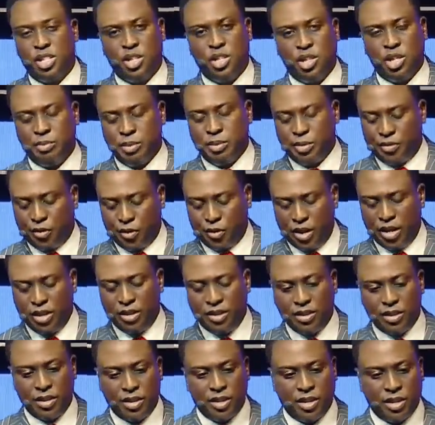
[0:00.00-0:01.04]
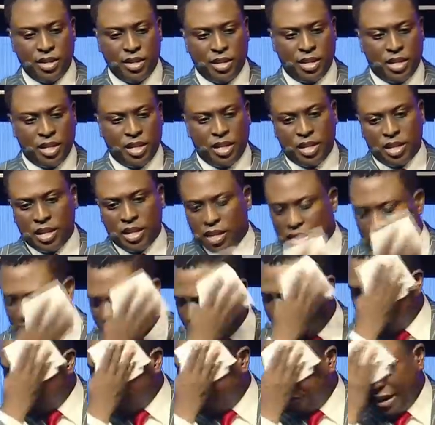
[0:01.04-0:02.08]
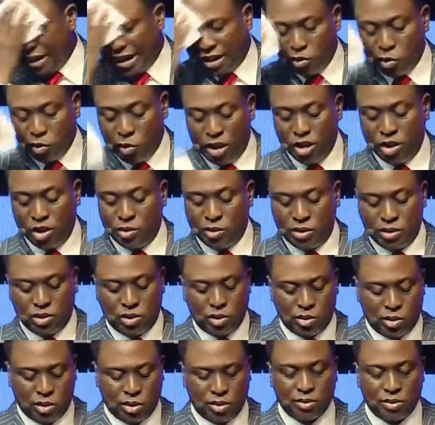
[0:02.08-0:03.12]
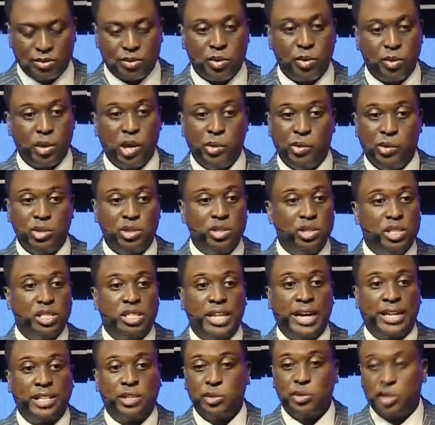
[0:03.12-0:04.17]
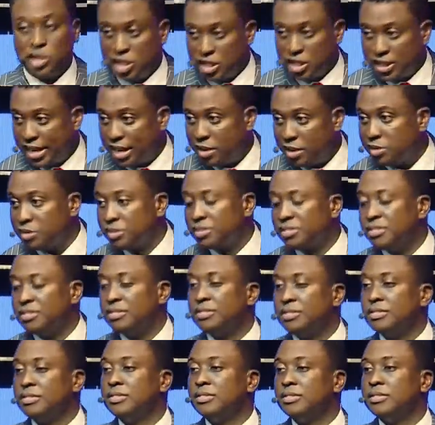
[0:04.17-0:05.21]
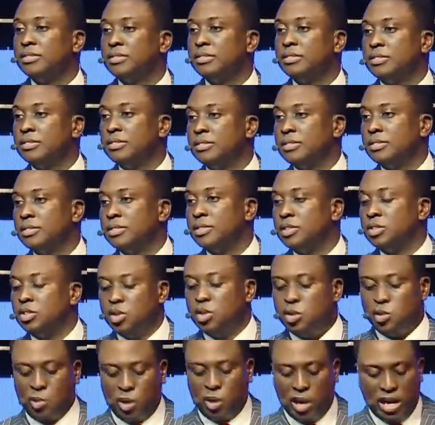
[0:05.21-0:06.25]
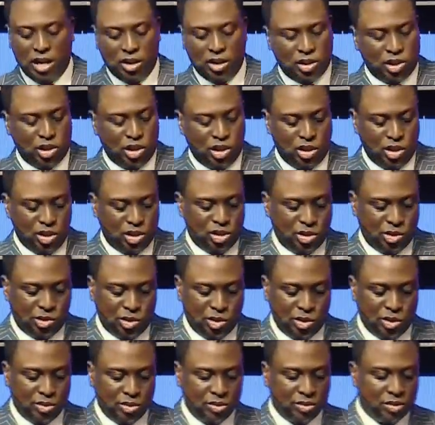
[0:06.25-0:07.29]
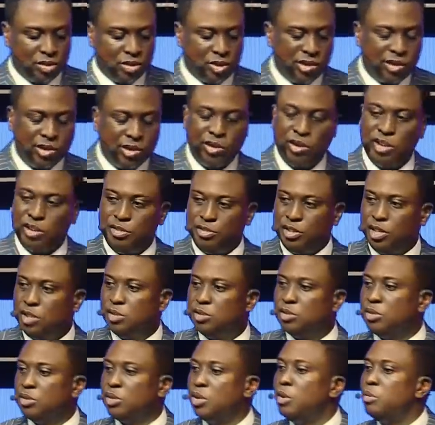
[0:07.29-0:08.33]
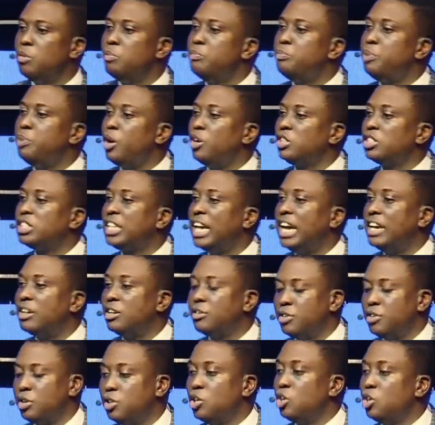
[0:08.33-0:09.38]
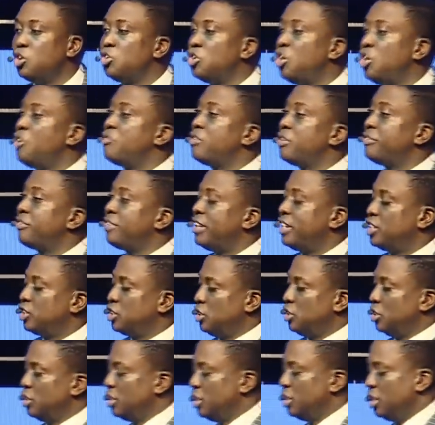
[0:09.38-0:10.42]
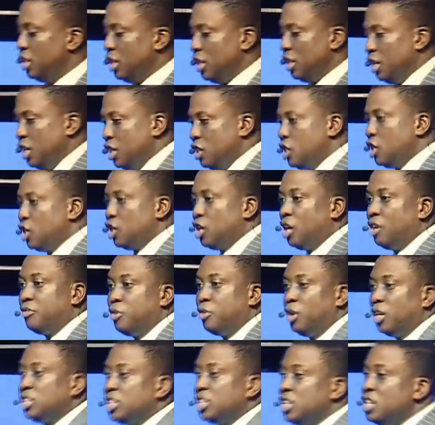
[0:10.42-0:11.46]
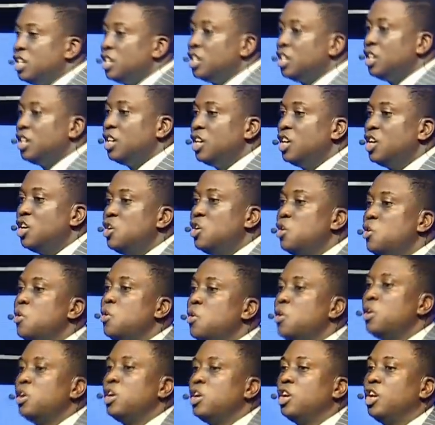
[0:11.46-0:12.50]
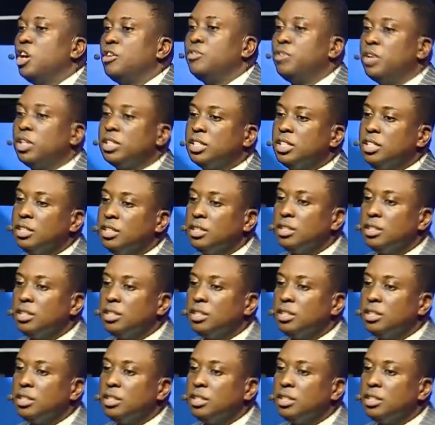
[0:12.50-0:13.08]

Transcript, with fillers: Number three, define when you want to grow, when you want to start, which is now. What else do you need to grow? Review. Pause and review. The law of reflection. The law of what? The law of what?